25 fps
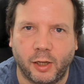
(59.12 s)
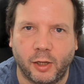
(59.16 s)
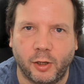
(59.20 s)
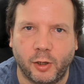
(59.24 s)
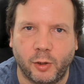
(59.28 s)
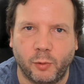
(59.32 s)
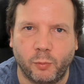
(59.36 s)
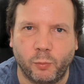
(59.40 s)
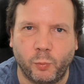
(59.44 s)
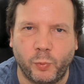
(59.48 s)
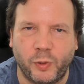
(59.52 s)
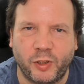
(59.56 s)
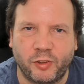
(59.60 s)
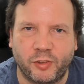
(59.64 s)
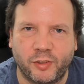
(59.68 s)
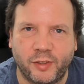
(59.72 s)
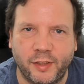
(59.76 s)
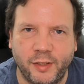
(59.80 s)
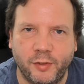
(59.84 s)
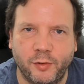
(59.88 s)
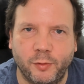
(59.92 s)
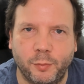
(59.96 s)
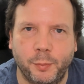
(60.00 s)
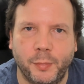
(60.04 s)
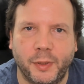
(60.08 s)
Which
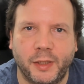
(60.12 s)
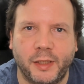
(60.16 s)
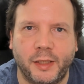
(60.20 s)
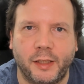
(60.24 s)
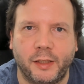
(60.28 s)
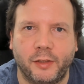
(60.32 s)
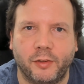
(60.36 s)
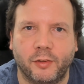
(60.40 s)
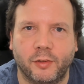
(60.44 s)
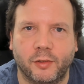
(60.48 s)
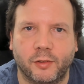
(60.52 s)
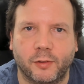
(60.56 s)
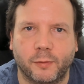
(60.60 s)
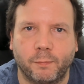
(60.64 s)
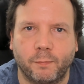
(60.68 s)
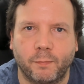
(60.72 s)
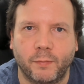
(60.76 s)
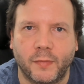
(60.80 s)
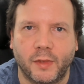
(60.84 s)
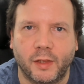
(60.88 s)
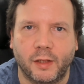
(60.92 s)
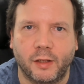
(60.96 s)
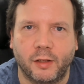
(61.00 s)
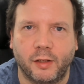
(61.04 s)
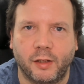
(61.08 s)
this means
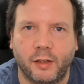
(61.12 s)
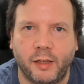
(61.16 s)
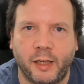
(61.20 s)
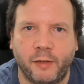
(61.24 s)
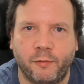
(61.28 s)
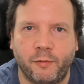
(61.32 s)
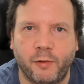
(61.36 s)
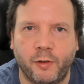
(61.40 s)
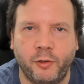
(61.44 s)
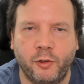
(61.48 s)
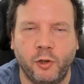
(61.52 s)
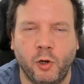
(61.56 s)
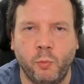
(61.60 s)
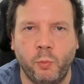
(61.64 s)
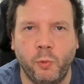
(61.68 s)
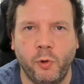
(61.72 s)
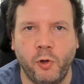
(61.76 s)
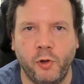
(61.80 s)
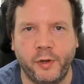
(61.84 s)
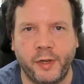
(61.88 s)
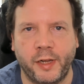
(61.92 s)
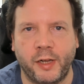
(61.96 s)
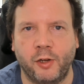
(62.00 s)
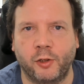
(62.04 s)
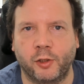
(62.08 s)
if you're
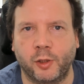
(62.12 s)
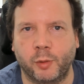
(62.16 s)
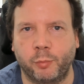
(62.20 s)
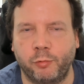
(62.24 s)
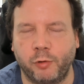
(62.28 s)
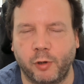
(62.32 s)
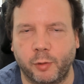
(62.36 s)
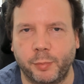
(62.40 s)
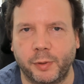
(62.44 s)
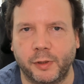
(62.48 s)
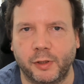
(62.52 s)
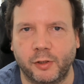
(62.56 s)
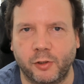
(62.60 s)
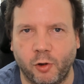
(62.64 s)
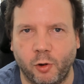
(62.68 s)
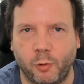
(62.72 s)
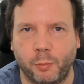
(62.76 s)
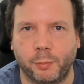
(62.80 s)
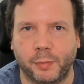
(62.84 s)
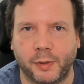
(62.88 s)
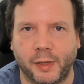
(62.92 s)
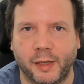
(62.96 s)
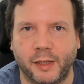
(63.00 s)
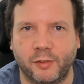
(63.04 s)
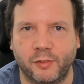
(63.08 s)
working on a proper
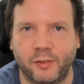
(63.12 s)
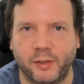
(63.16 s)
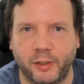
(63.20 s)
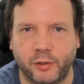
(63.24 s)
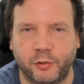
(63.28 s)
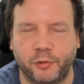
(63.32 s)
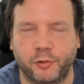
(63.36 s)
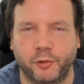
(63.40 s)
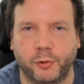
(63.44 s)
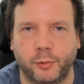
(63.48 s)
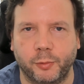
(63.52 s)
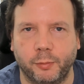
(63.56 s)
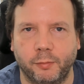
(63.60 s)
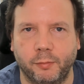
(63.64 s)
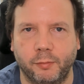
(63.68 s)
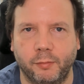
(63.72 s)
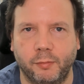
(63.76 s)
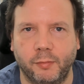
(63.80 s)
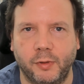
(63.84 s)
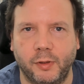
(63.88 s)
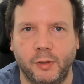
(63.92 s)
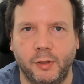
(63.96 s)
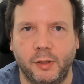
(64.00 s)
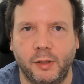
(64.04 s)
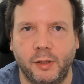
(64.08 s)
complex issue,
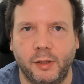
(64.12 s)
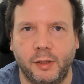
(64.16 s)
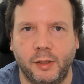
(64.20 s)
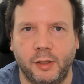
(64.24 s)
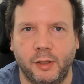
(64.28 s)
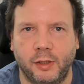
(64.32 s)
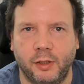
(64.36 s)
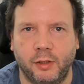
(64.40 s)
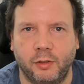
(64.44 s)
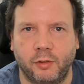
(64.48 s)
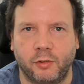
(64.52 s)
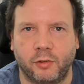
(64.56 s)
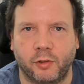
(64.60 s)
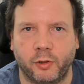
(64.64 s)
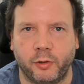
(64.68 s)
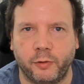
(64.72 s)
so you've